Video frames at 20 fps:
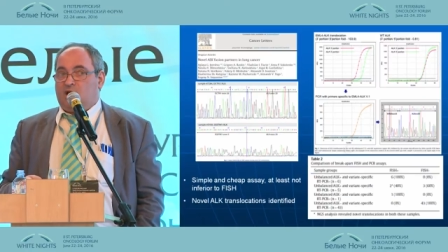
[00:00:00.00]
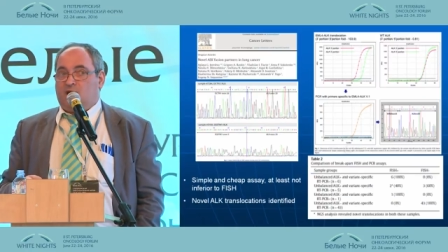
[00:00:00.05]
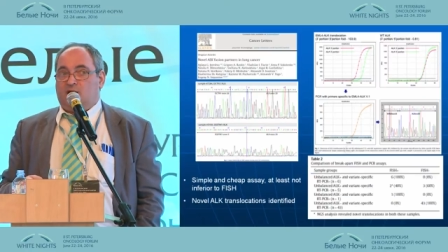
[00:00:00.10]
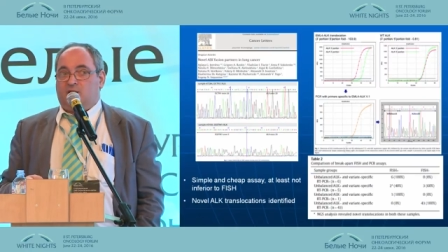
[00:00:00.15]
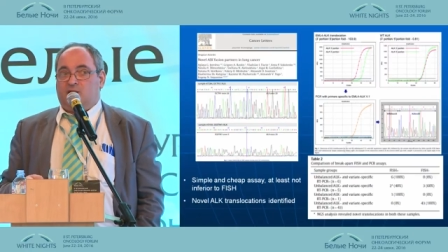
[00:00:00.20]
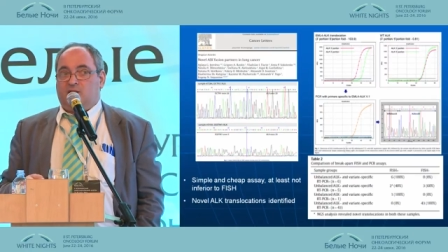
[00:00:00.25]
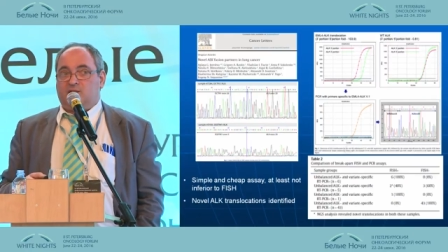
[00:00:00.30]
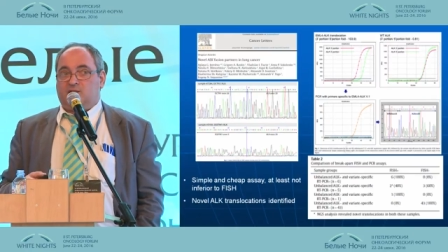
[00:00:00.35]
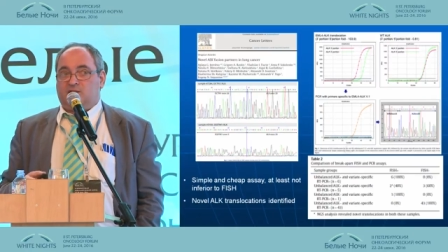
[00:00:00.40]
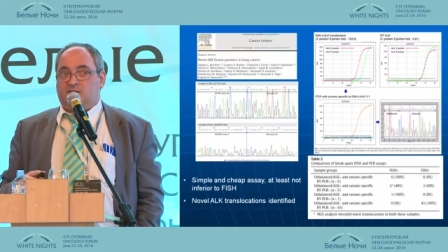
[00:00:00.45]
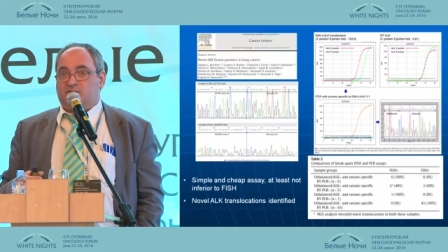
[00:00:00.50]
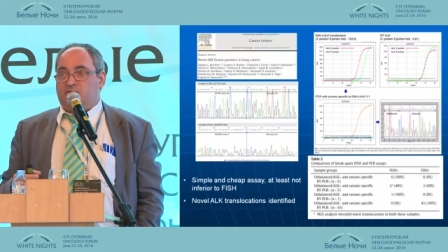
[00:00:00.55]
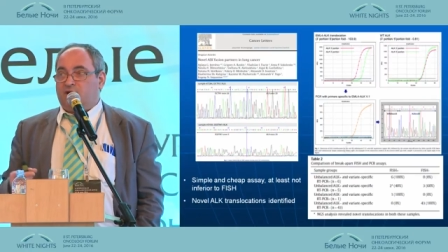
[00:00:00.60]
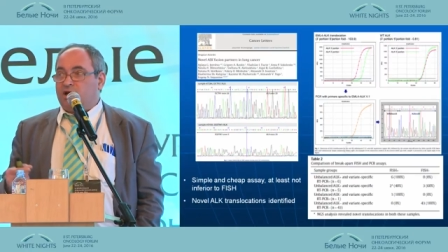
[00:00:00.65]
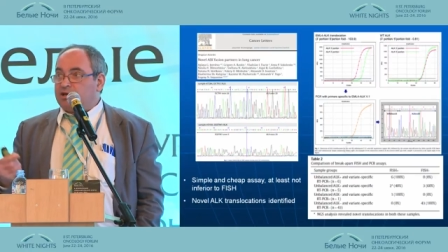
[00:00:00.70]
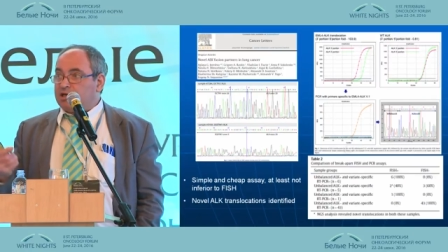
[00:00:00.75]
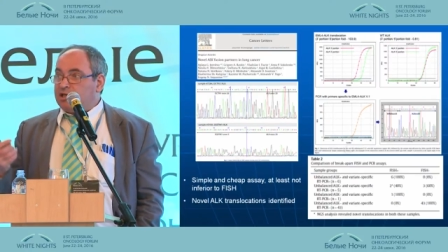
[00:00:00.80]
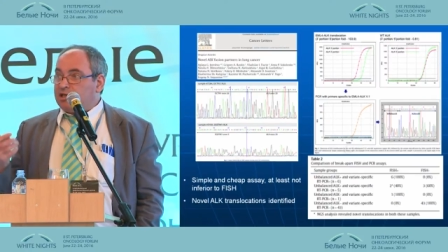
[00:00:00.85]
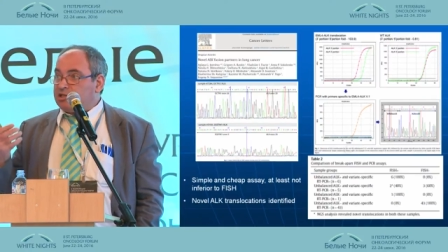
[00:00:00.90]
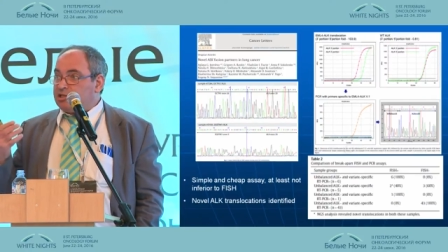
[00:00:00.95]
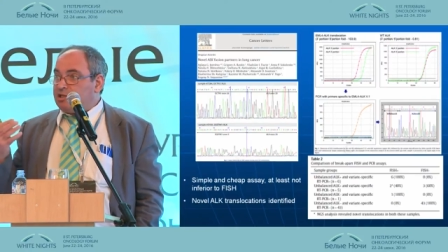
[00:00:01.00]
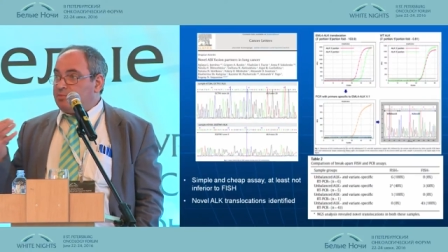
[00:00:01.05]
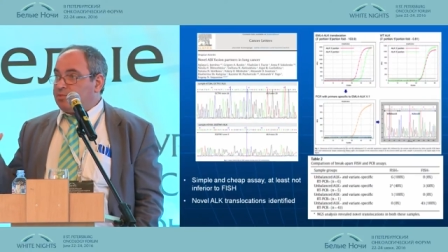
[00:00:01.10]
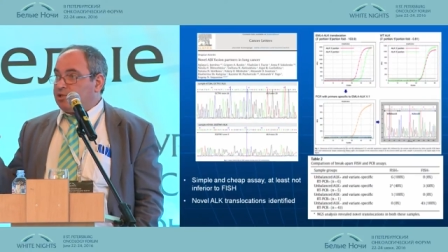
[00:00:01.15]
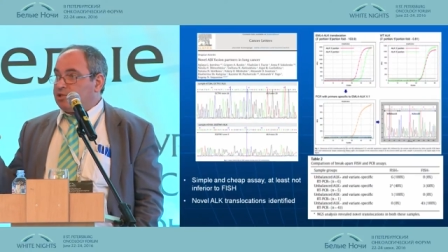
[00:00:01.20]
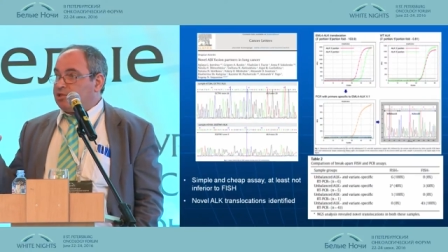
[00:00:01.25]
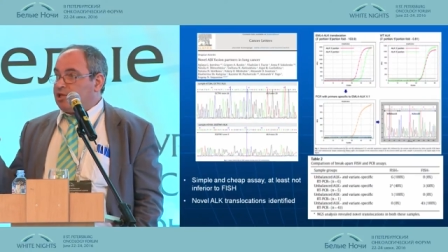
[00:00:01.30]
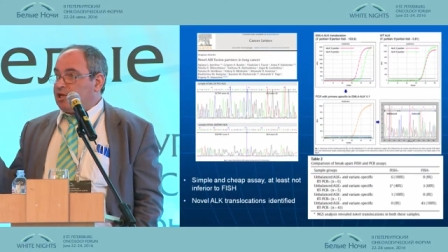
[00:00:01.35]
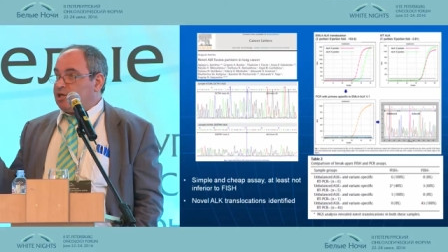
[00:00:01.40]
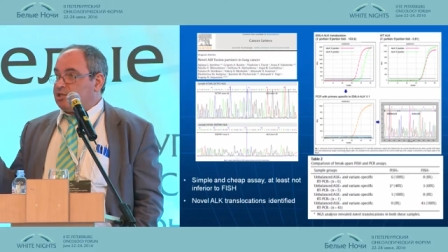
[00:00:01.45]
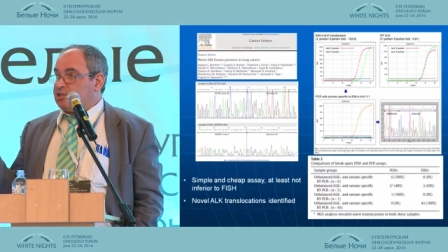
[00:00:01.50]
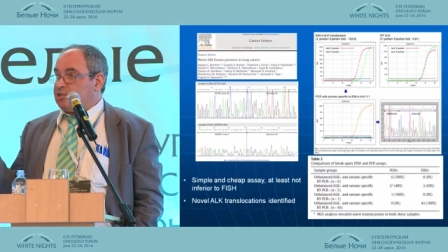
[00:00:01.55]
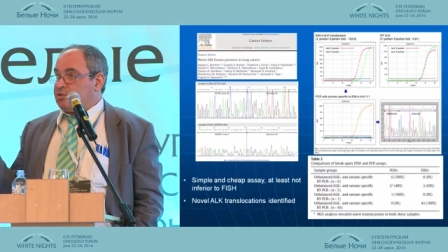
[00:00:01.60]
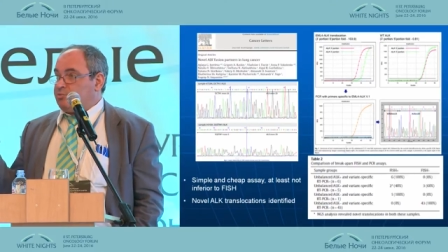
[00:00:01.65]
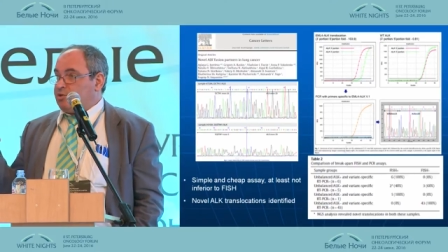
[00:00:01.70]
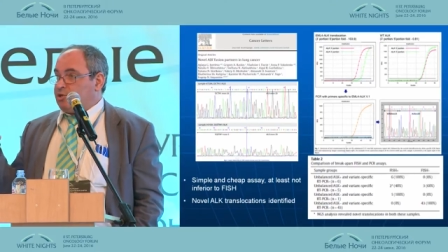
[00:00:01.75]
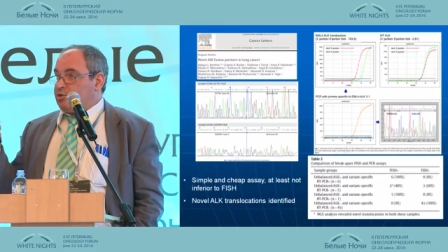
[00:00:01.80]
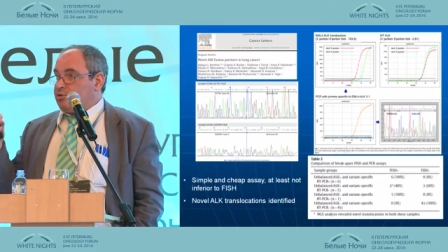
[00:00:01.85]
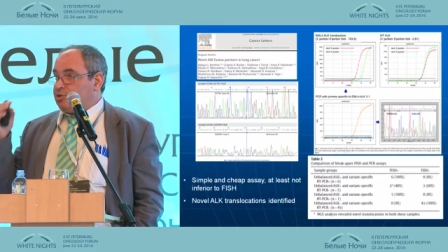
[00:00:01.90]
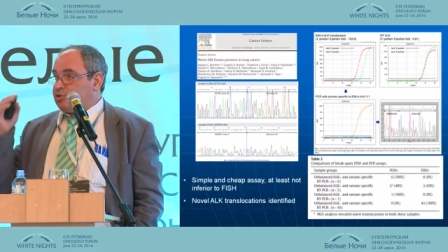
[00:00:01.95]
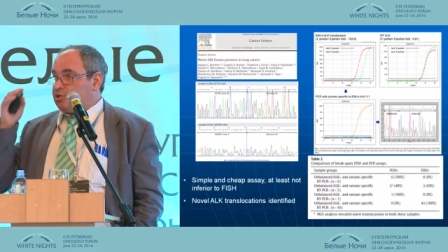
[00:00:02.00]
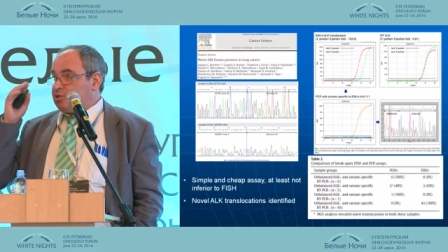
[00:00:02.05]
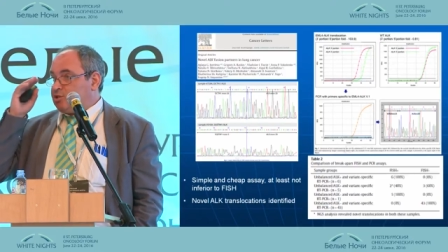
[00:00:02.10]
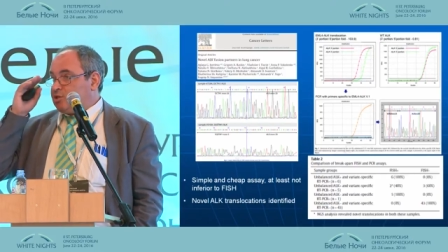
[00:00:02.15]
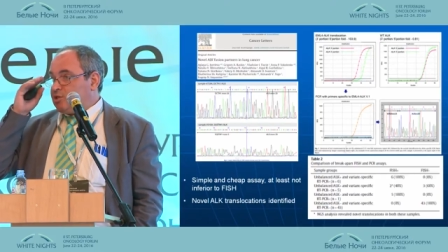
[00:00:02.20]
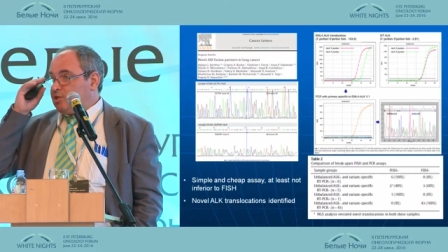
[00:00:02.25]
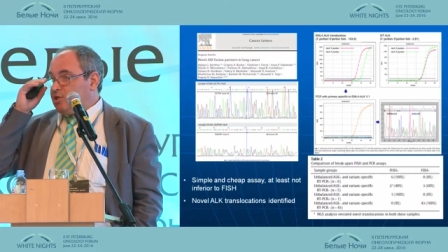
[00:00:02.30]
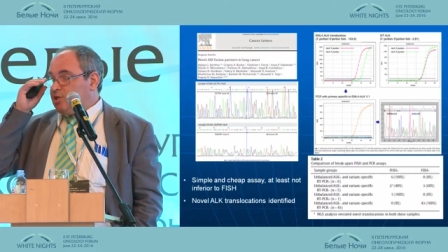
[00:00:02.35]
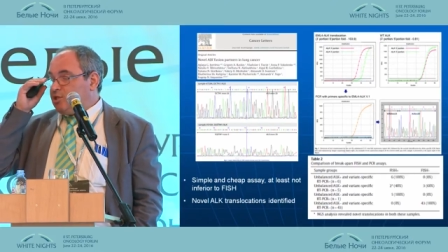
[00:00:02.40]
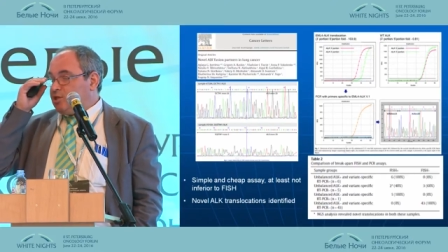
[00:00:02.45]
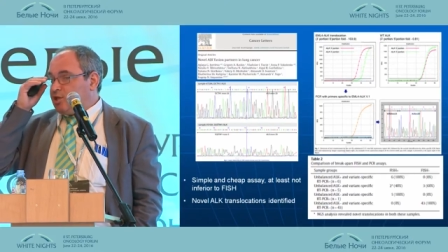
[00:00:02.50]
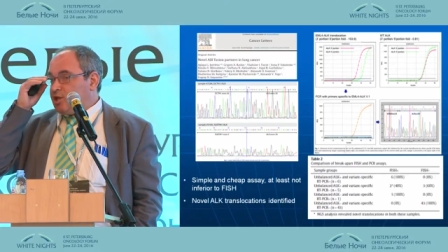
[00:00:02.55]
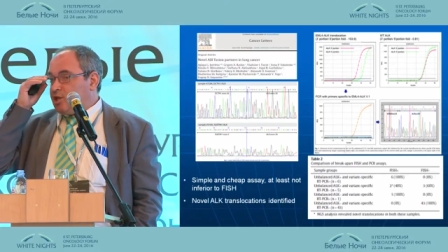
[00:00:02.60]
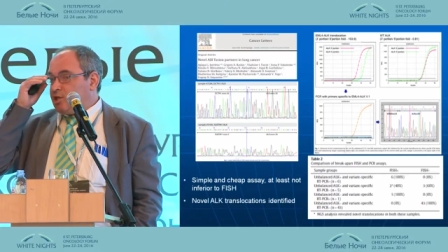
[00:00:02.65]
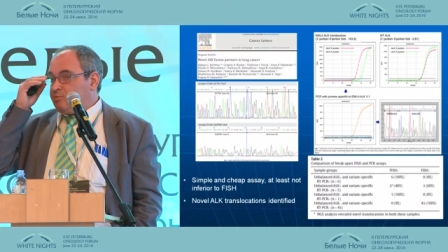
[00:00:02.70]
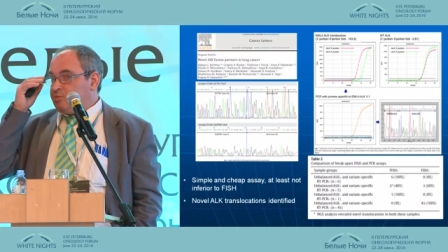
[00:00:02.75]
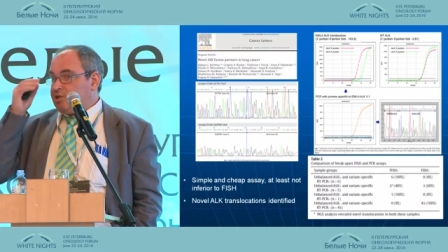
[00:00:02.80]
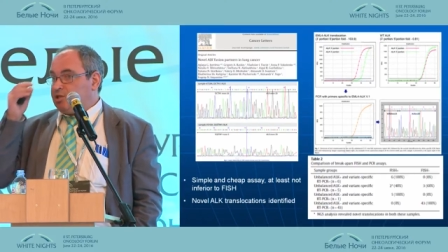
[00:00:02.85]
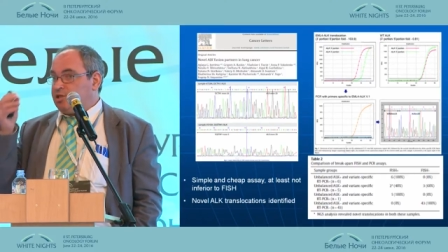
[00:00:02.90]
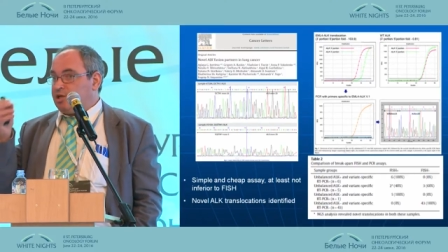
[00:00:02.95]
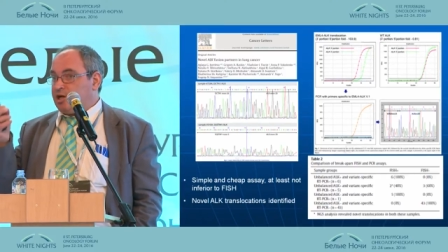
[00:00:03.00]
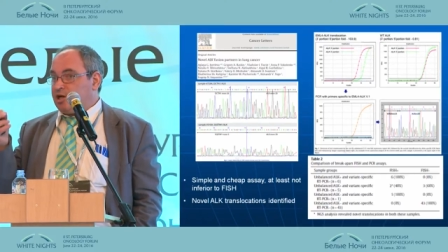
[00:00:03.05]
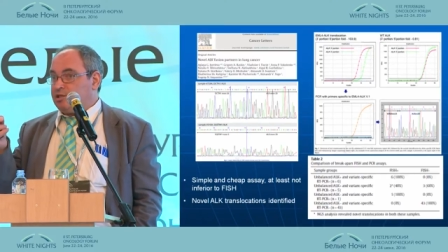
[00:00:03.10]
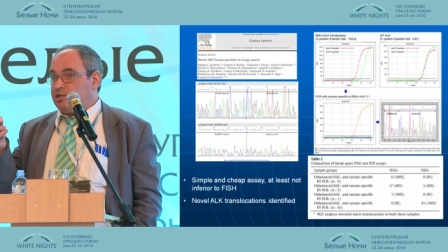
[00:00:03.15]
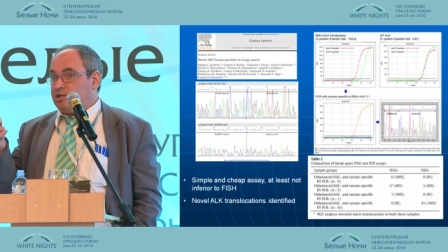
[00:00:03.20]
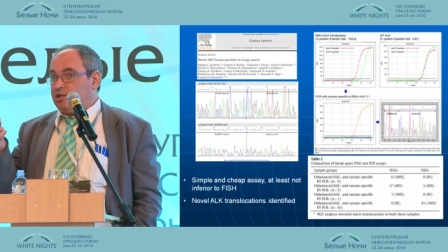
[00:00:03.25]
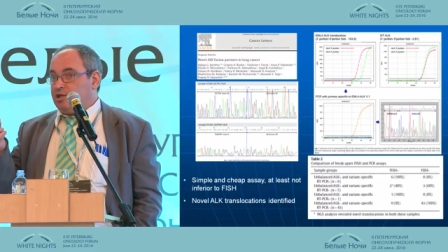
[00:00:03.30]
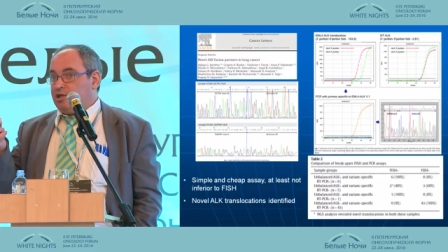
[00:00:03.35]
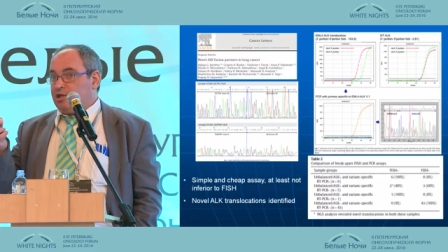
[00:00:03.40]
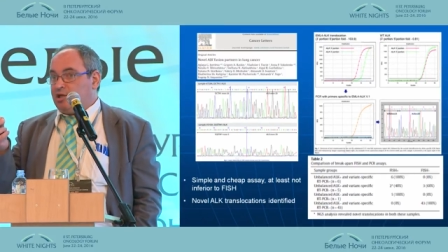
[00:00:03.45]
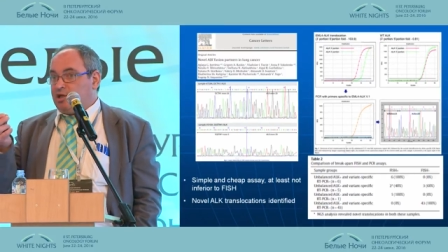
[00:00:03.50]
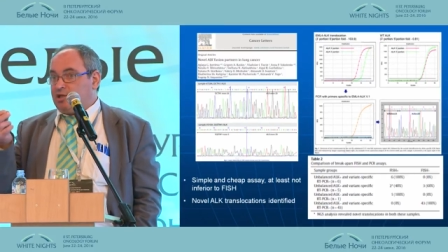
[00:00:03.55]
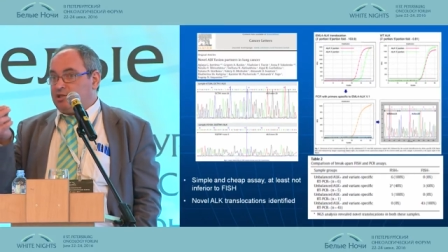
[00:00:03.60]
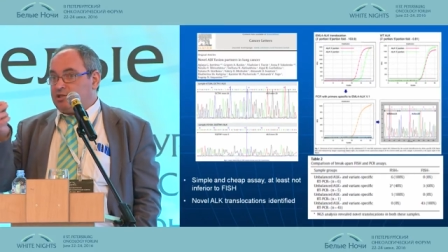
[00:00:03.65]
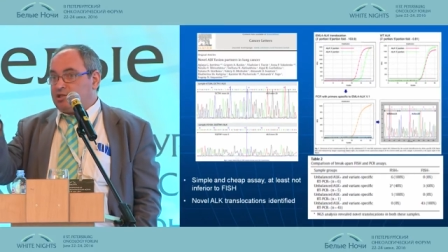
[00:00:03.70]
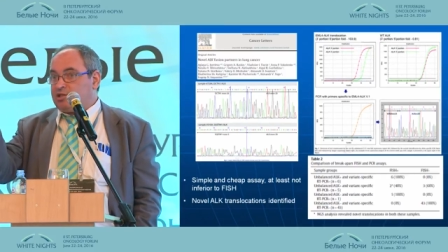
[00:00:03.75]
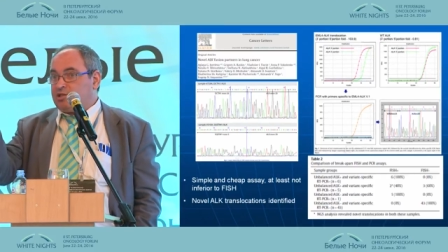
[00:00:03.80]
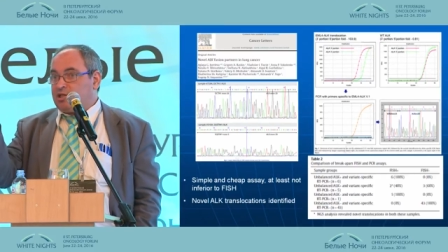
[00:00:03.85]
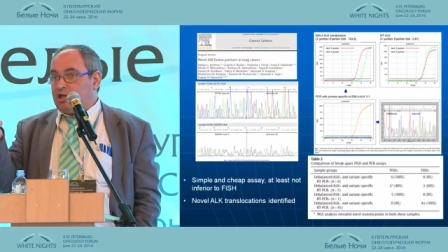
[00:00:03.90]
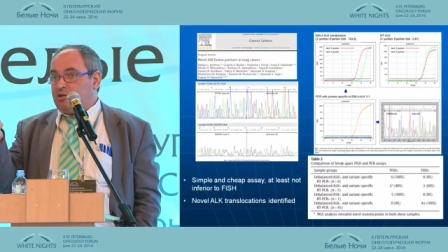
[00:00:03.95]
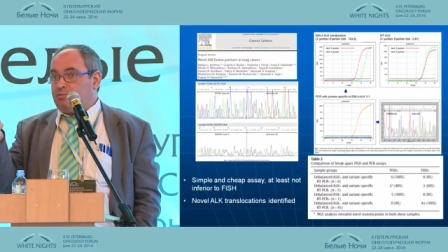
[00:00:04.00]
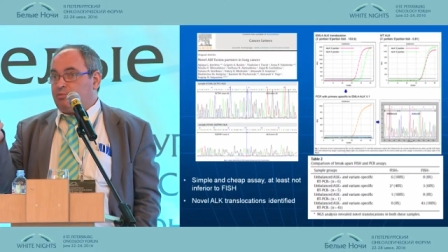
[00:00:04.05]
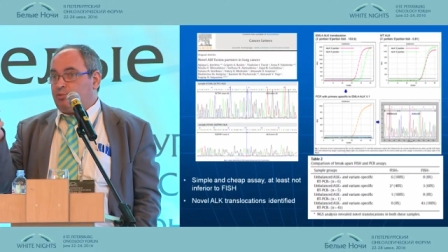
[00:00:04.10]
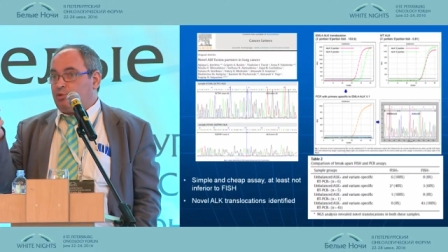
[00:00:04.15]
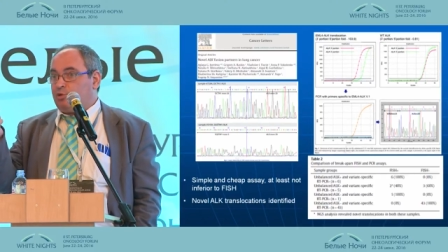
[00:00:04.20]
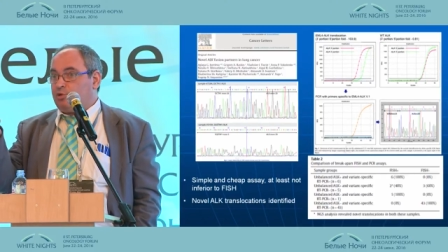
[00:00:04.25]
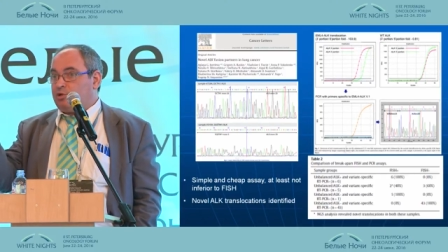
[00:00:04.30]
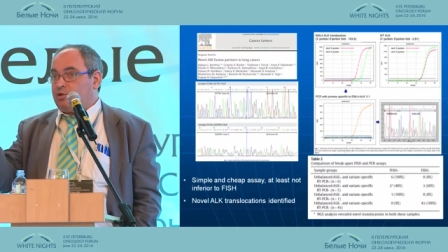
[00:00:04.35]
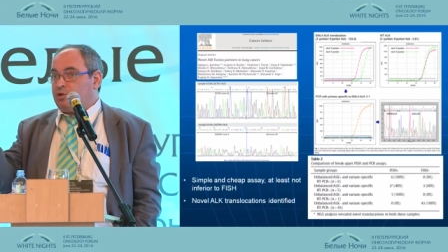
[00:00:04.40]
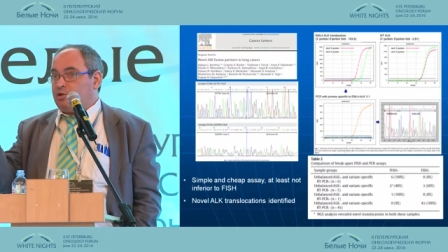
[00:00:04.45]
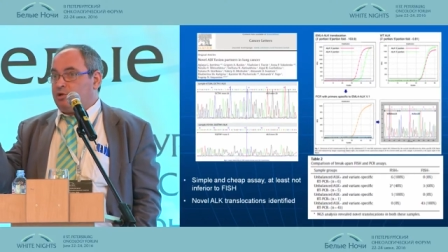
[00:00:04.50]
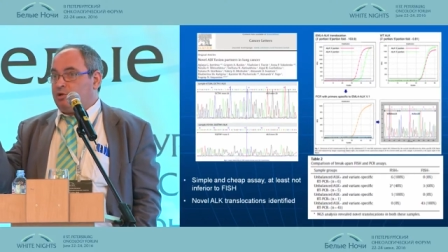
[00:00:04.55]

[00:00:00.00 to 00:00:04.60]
This is a very simple test because it can be done in the same pool,